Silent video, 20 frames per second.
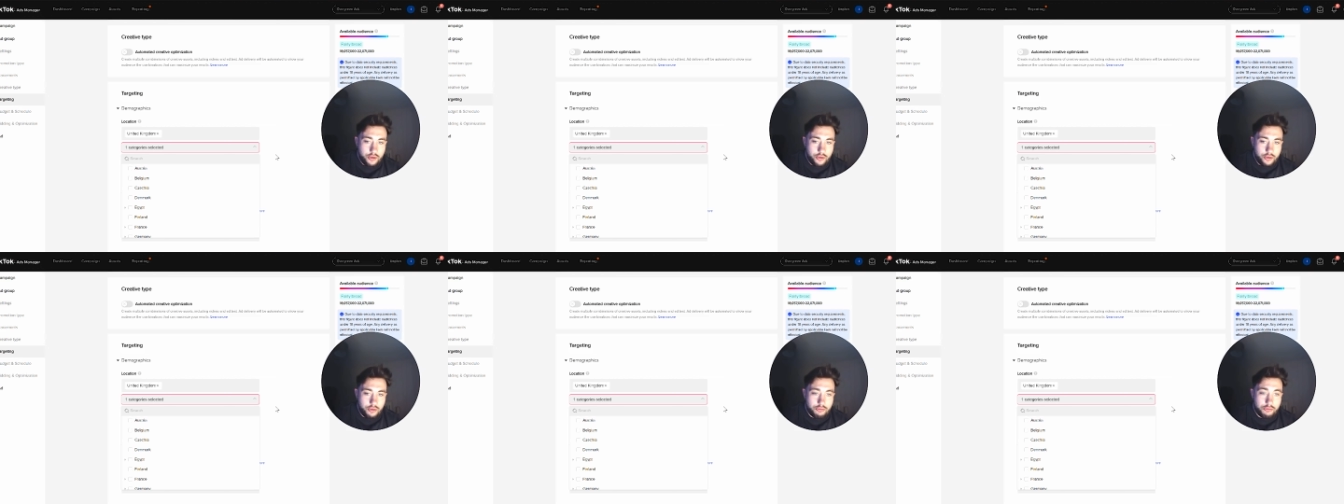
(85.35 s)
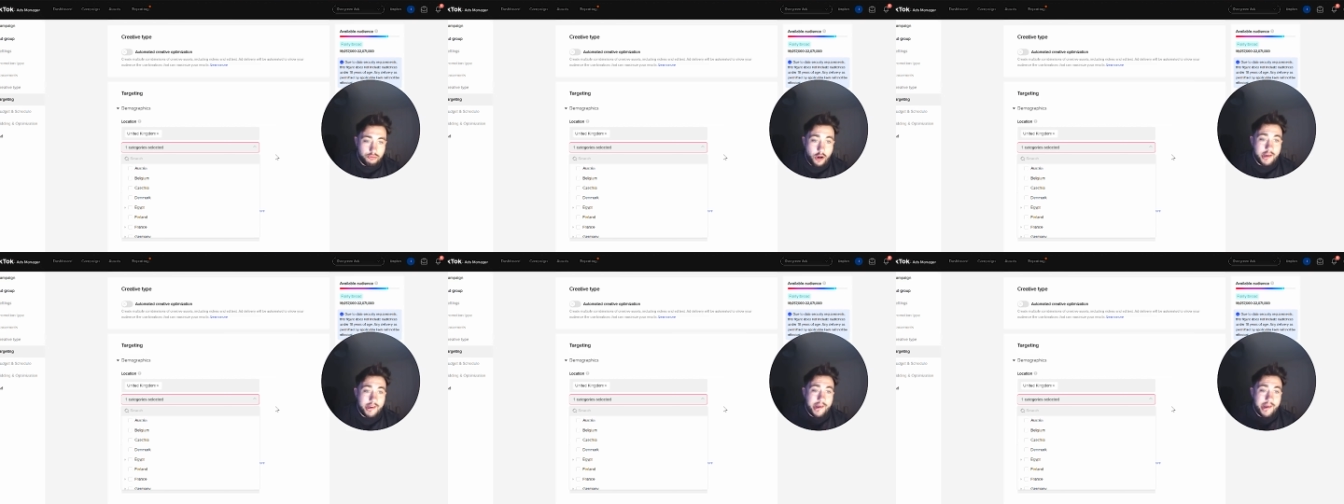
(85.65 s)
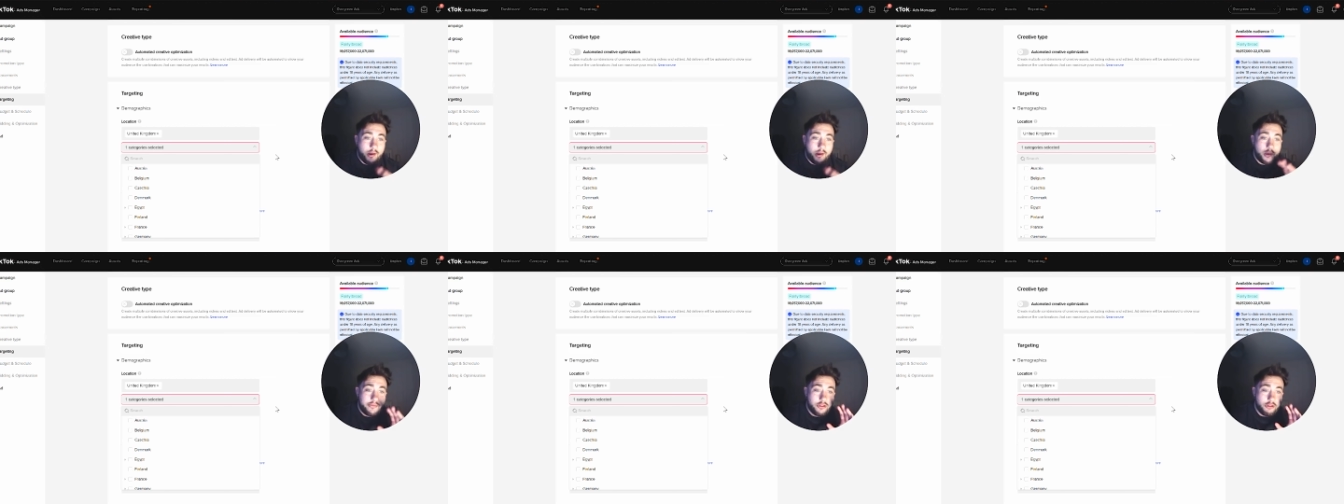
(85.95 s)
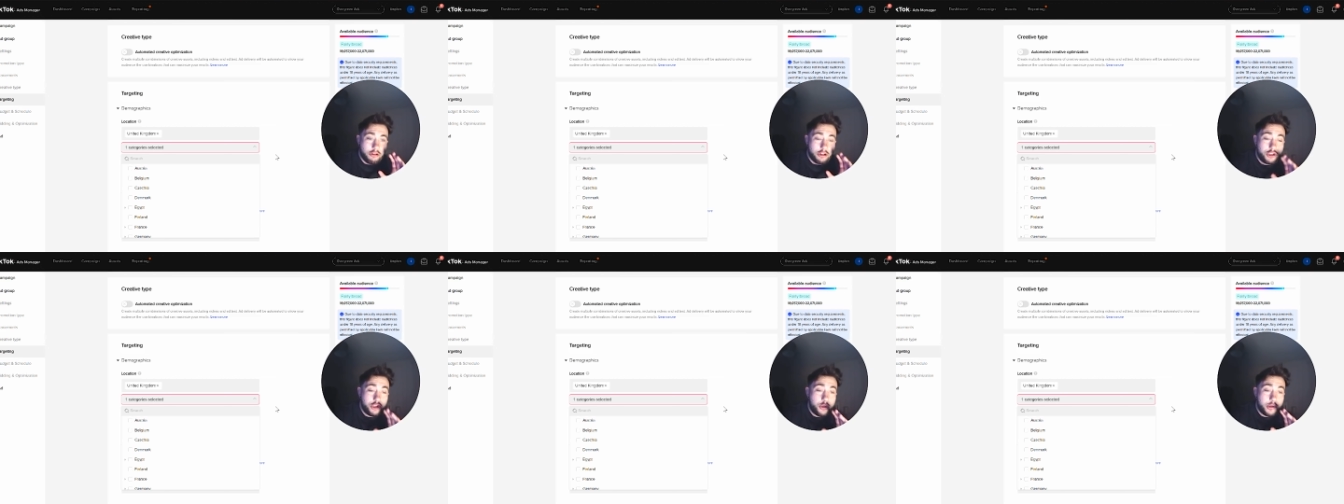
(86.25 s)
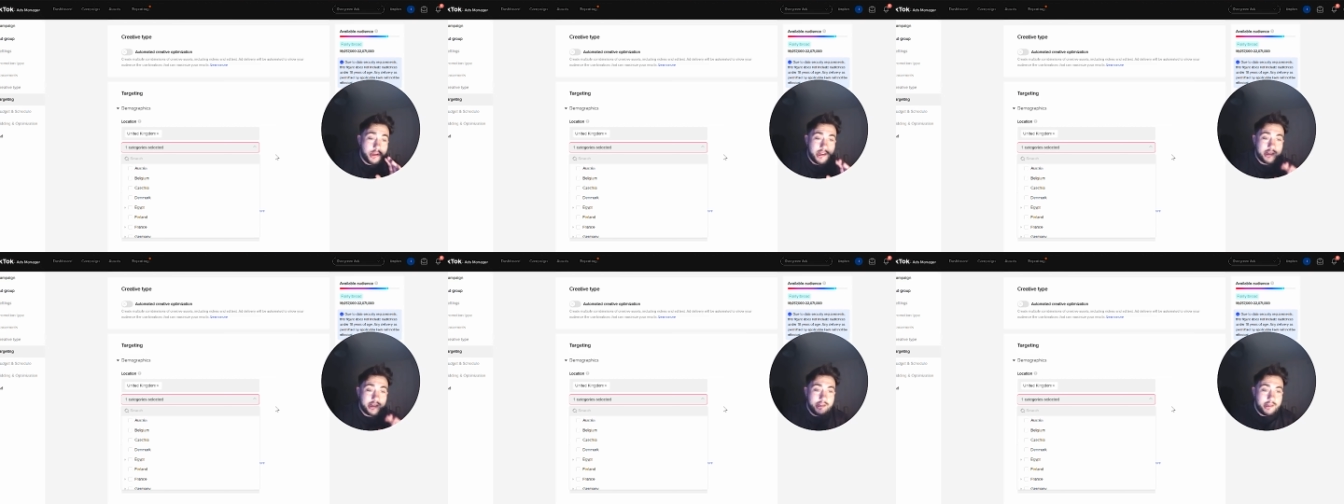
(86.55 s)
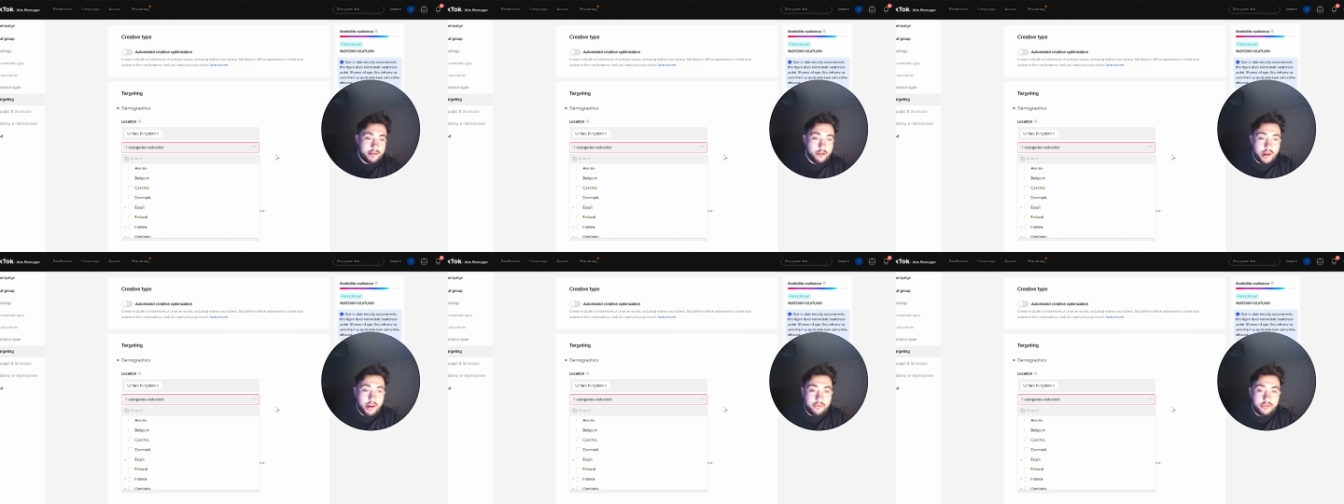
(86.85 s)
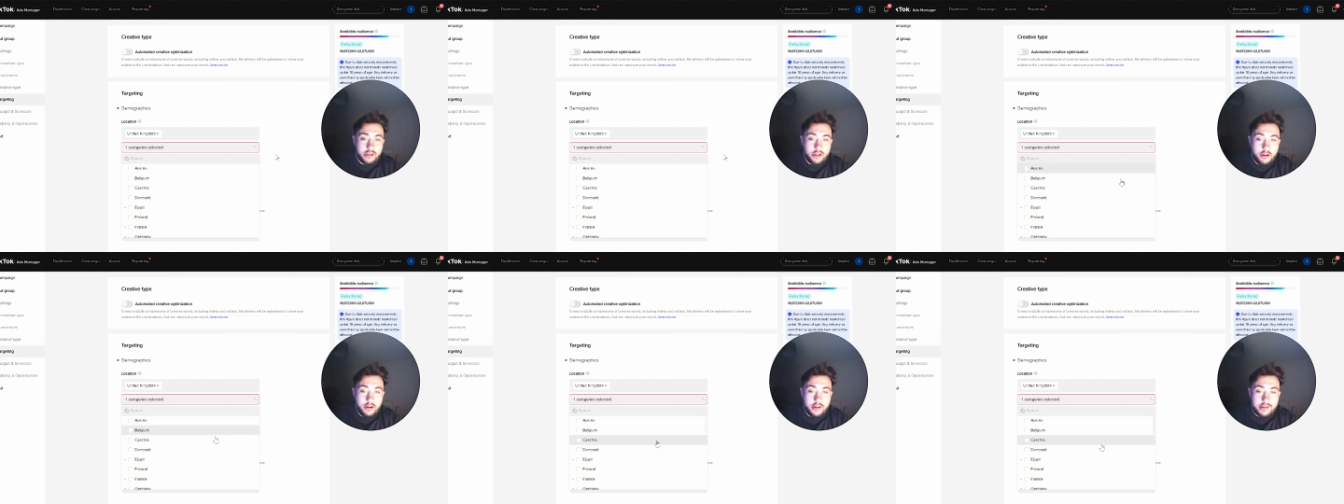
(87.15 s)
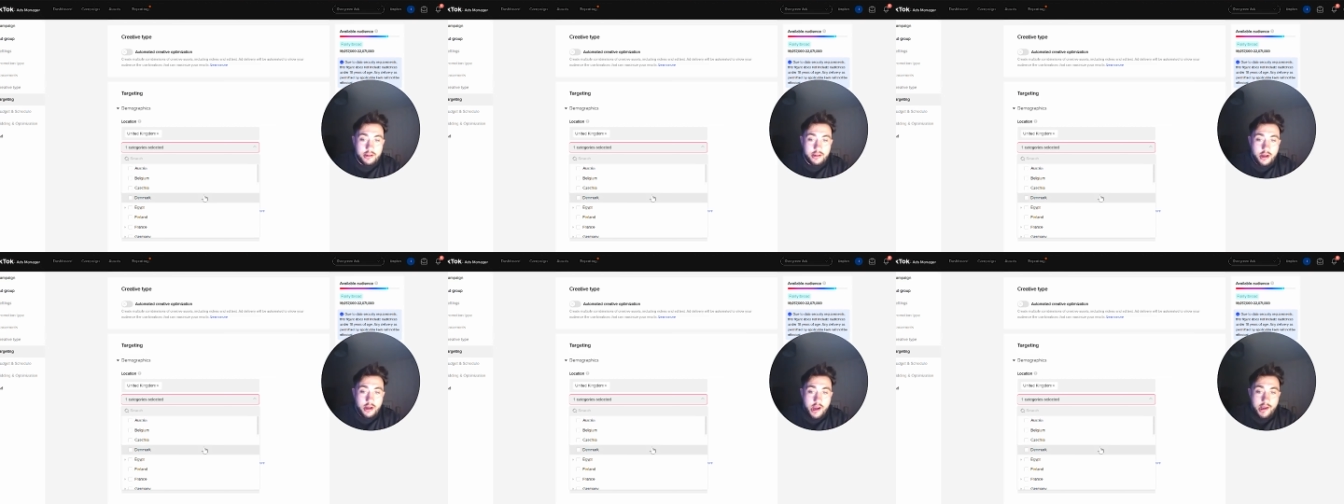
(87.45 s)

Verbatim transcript: Right now, if you're a UK TikTok advertiser,